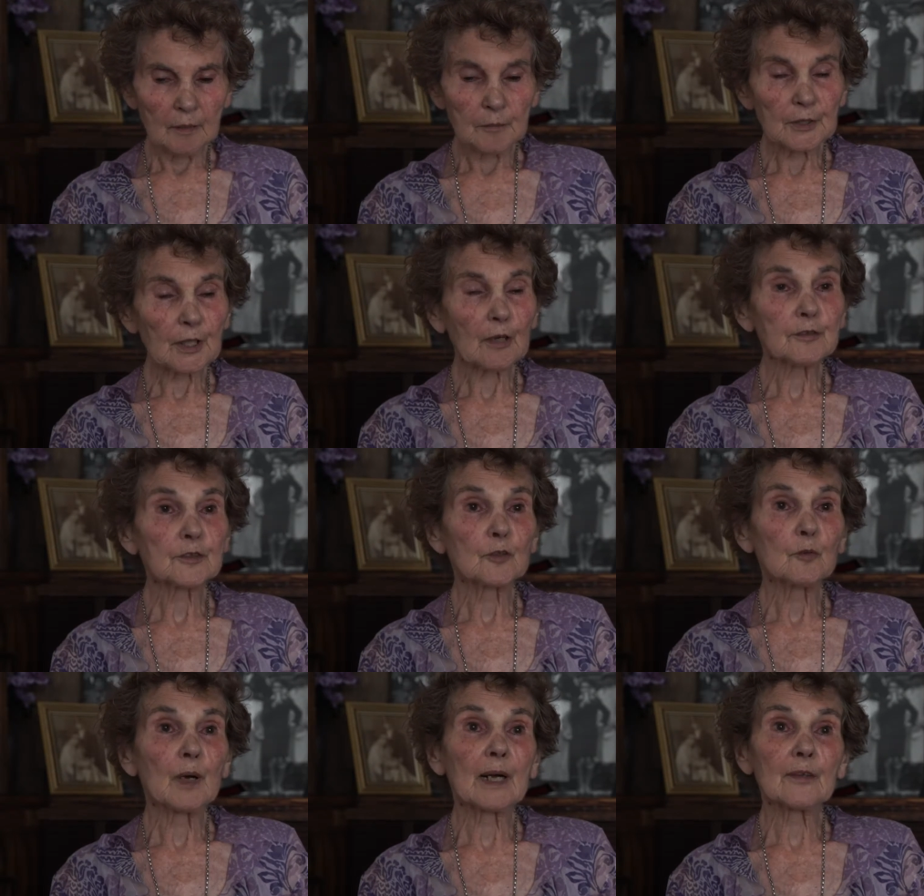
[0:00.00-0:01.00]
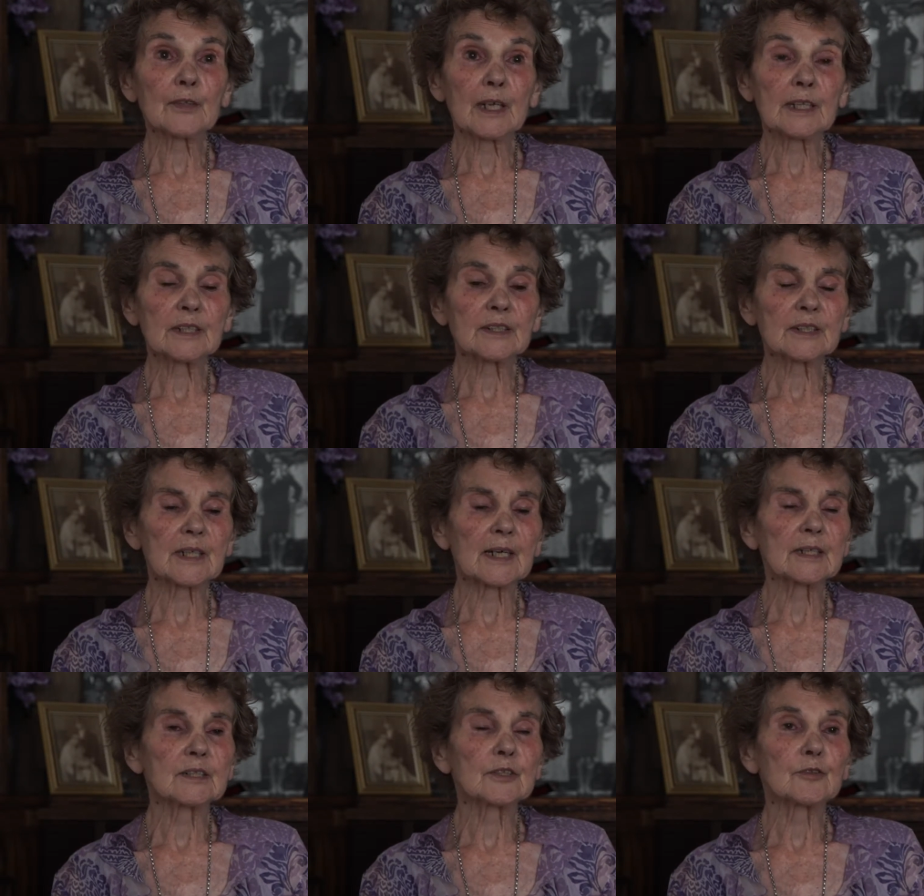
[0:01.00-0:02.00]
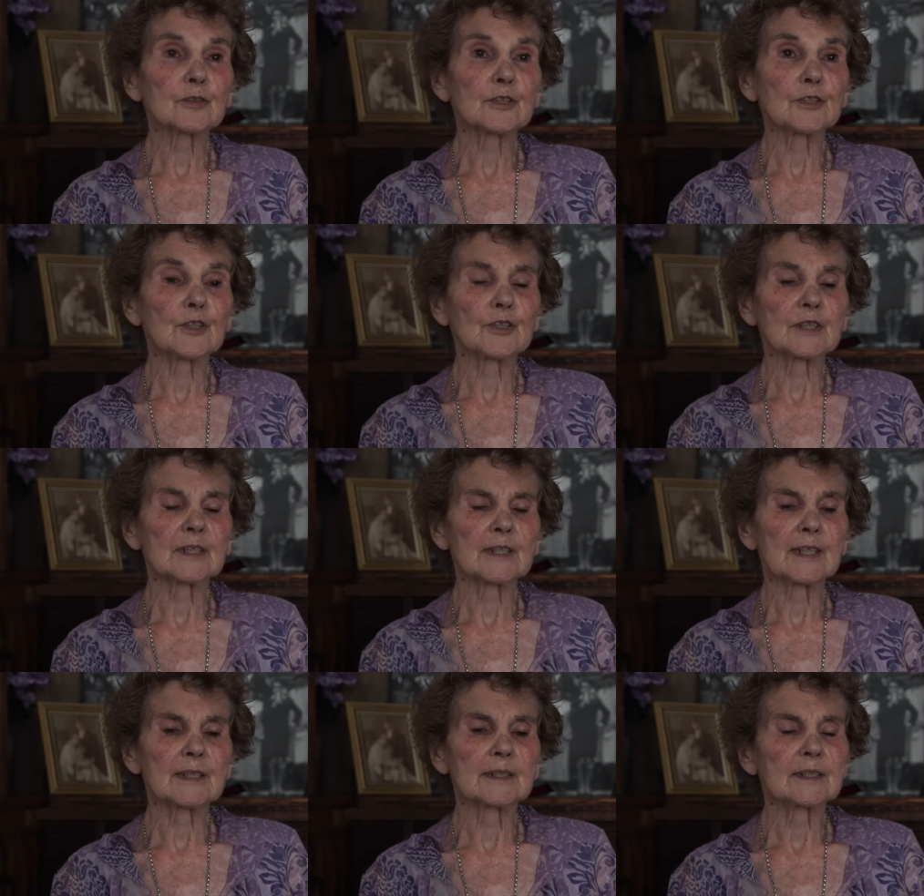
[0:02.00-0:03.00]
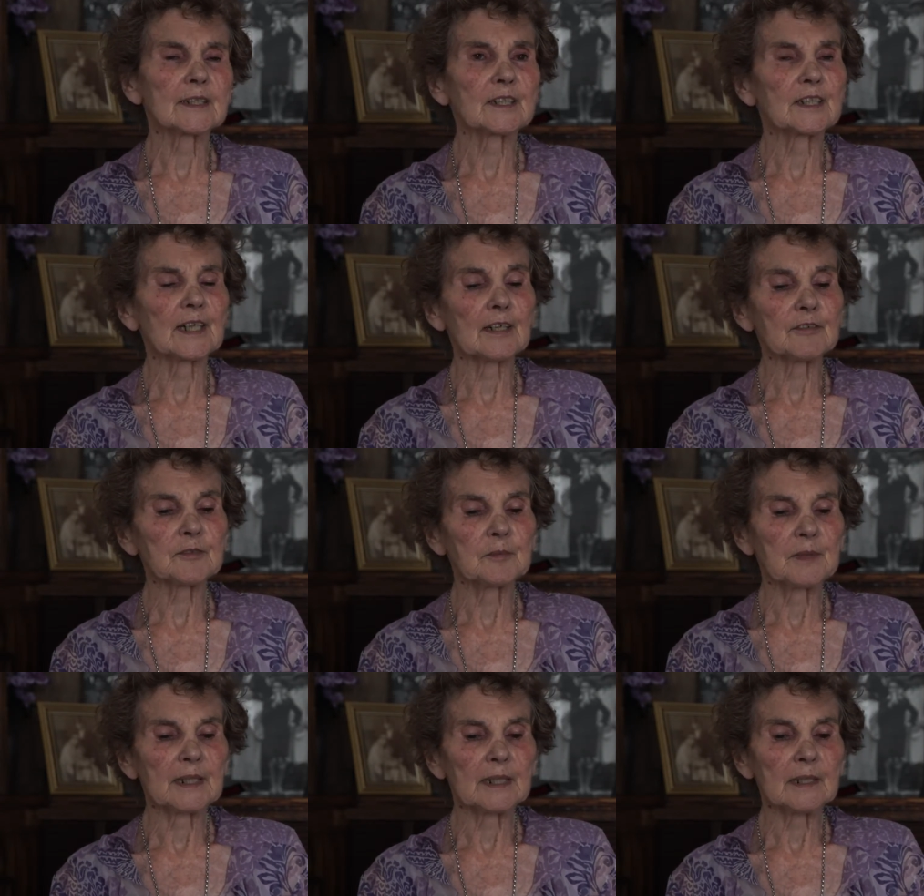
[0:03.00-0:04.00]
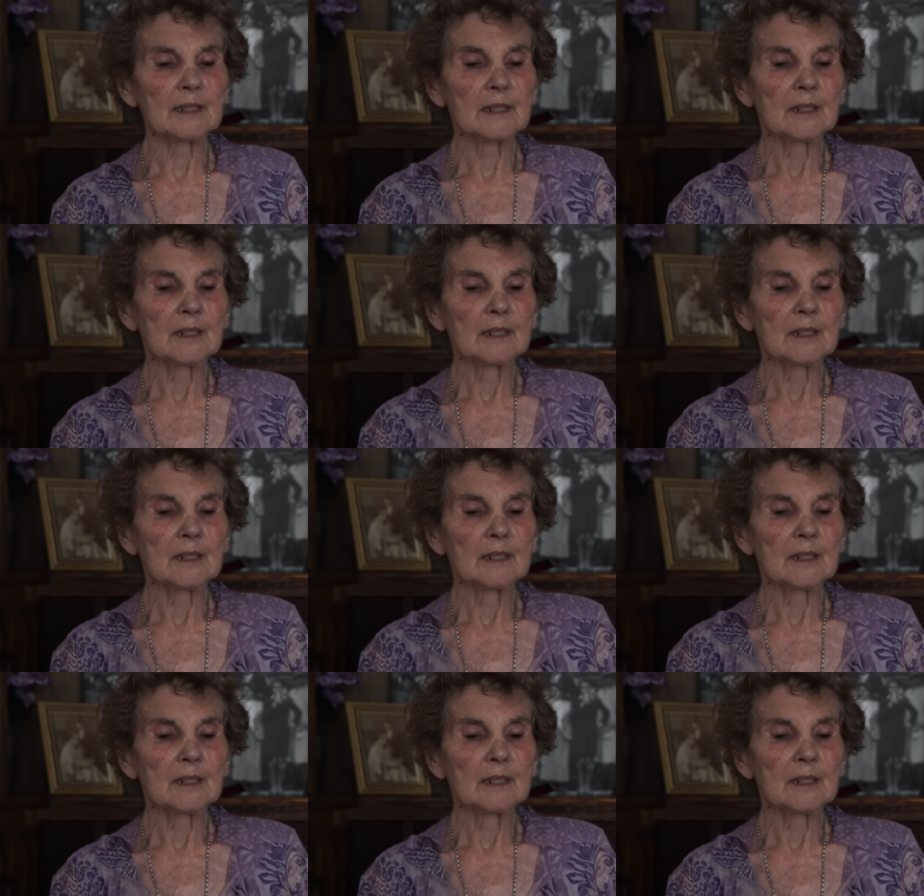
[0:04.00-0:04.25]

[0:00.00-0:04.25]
but after a while they decided to return to London and left me